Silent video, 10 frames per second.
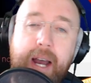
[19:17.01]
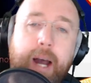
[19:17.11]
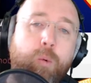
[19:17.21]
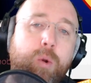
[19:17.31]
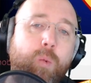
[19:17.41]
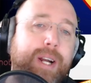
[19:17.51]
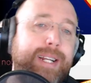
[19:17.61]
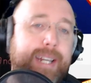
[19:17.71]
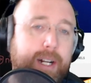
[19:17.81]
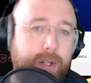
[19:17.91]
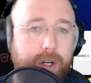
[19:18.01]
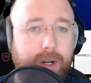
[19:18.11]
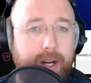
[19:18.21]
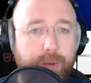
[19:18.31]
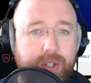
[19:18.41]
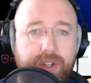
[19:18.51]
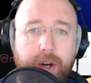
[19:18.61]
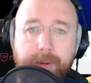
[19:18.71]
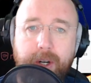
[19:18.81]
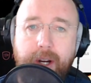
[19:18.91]
I wouldn't want to tell her I was
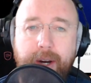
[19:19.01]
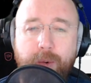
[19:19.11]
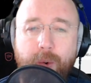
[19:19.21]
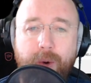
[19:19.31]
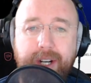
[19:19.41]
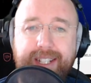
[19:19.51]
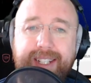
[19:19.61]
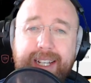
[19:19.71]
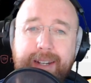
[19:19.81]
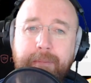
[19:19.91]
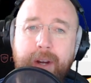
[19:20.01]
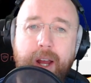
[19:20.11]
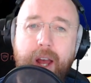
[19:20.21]
sober. I wouldn't want to seem